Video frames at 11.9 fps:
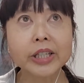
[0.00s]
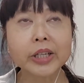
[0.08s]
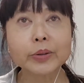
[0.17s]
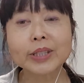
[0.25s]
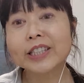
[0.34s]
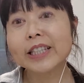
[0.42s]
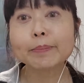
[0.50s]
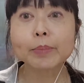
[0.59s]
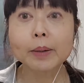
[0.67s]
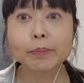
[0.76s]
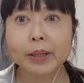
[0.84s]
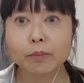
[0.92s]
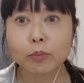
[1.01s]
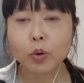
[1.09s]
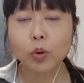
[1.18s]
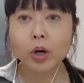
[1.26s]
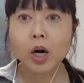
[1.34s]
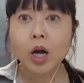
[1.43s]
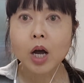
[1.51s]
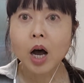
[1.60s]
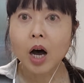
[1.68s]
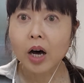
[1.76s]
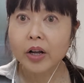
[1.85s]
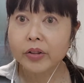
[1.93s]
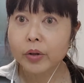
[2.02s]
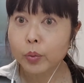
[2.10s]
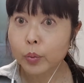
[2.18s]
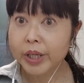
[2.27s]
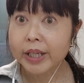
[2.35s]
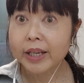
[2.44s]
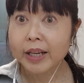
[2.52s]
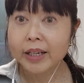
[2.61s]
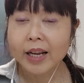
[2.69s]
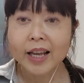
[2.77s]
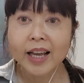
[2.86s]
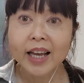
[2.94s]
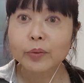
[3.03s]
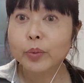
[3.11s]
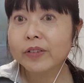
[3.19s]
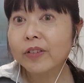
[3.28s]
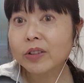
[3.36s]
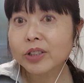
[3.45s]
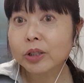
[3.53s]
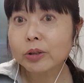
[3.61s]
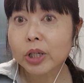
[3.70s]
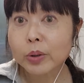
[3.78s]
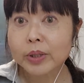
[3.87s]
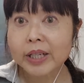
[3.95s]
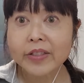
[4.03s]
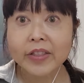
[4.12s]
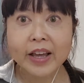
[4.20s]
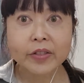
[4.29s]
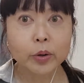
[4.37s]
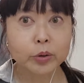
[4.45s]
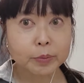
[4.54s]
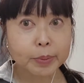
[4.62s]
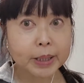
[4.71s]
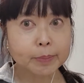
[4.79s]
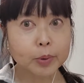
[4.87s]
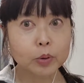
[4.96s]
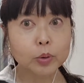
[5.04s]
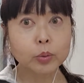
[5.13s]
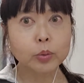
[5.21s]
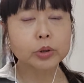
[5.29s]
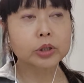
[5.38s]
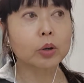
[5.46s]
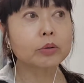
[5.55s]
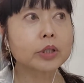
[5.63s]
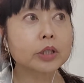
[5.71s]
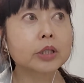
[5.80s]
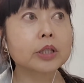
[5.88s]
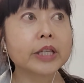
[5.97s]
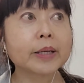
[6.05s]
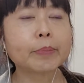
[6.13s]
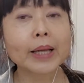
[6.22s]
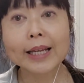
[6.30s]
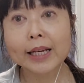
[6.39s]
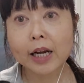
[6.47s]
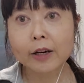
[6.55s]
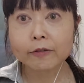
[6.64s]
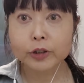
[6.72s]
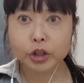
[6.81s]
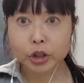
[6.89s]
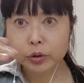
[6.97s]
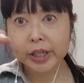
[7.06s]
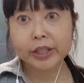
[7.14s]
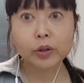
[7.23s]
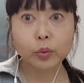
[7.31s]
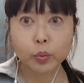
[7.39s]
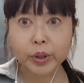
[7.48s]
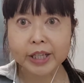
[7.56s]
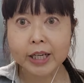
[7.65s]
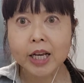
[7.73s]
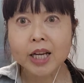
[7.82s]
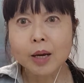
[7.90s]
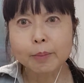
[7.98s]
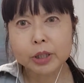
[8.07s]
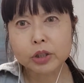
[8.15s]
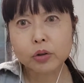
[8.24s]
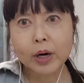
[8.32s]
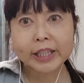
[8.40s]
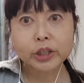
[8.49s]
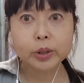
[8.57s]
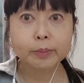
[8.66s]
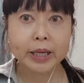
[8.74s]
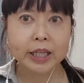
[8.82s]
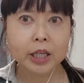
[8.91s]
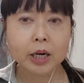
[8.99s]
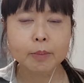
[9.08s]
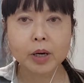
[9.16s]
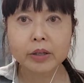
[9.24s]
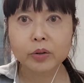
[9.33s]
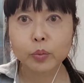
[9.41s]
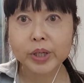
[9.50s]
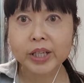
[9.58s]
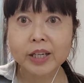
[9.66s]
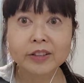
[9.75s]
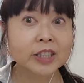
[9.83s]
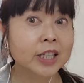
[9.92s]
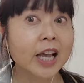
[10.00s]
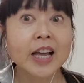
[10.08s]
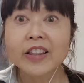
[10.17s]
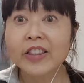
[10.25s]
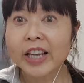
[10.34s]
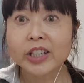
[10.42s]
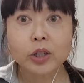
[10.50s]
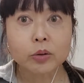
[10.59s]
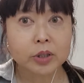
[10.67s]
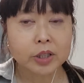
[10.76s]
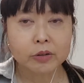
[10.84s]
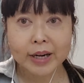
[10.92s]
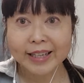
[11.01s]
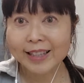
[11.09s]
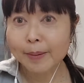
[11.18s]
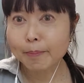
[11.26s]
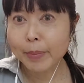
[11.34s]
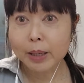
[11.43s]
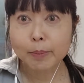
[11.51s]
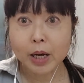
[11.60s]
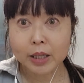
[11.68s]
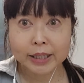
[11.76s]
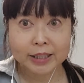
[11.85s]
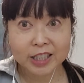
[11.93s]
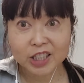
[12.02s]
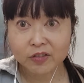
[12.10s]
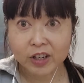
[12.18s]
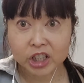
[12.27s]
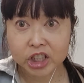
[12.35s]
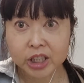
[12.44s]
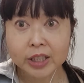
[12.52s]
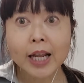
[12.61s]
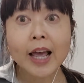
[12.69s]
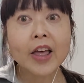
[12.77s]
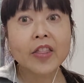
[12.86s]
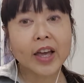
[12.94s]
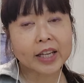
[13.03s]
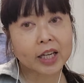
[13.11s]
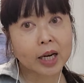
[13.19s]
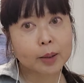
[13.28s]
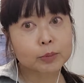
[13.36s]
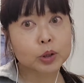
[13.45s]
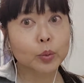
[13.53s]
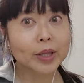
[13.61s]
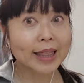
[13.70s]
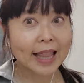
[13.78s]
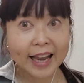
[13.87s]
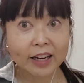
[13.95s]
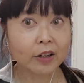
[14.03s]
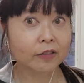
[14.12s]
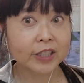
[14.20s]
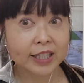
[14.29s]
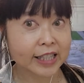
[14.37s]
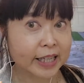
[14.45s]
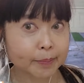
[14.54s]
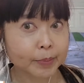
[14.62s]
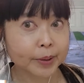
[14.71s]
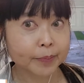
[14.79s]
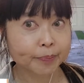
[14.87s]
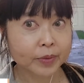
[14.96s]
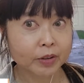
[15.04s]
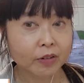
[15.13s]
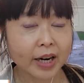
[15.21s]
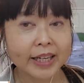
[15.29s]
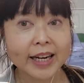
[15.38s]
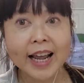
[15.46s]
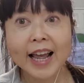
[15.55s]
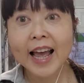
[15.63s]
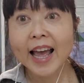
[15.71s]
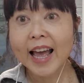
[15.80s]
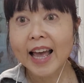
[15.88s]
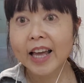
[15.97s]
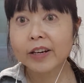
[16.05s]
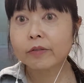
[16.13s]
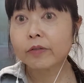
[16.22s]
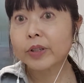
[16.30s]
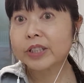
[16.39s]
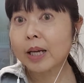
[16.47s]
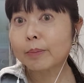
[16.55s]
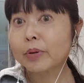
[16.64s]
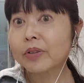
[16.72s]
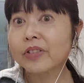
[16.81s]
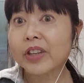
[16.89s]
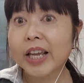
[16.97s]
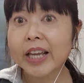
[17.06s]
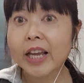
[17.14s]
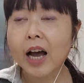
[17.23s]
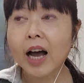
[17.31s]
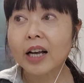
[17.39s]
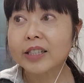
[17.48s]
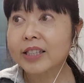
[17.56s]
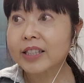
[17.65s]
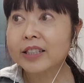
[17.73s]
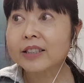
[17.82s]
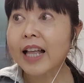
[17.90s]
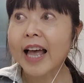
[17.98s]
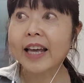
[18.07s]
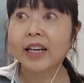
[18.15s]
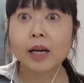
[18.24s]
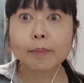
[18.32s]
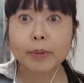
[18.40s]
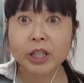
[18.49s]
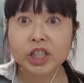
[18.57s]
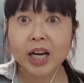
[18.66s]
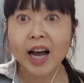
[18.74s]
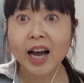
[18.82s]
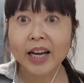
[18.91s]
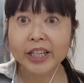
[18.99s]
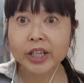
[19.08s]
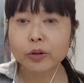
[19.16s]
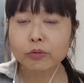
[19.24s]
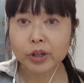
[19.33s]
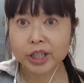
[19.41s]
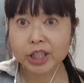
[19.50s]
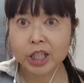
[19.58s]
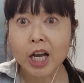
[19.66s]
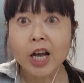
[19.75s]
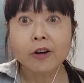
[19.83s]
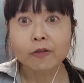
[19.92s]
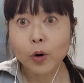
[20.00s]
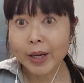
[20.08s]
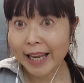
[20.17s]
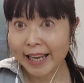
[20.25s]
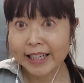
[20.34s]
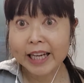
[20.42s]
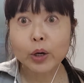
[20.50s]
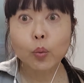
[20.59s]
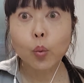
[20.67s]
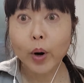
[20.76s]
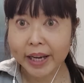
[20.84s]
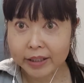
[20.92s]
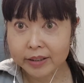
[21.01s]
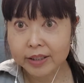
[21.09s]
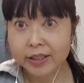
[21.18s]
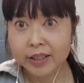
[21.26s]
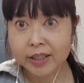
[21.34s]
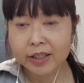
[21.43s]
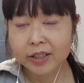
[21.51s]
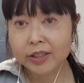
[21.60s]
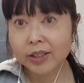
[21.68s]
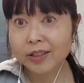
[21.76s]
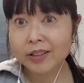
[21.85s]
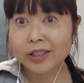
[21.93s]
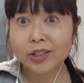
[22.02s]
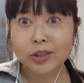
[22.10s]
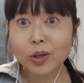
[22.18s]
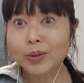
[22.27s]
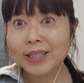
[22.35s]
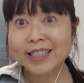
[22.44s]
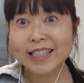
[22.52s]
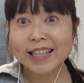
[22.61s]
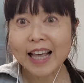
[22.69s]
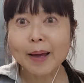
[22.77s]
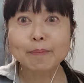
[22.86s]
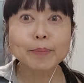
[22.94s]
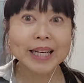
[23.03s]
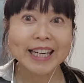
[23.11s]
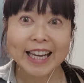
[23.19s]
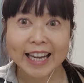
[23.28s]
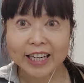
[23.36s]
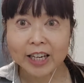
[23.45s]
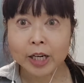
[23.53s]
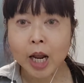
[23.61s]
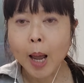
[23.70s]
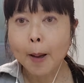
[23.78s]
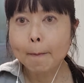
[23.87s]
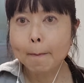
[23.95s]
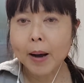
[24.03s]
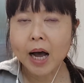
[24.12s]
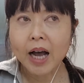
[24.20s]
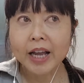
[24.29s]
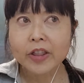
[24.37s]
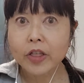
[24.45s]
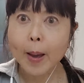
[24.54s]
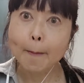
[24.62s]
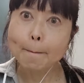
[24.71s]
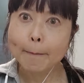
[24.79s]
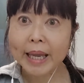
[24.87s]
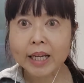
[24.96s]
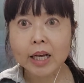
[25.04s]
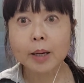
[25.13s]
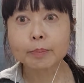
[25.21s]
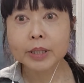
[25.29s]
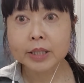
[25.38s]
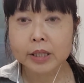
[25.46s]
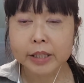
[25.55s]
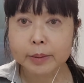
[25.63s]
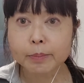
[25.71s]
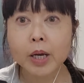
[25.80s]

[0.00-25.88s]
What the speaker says: sleep a bit more on the weekend. And we've also noted that those people who don't sleep enough during the week but try to make it up on the weekend, they don't correct the metabolic dysfunction that comes with lack of sleep, right? And for example, they are still at a much higher risk for gaining weight. So you don't see that mitigated by the make-up sleep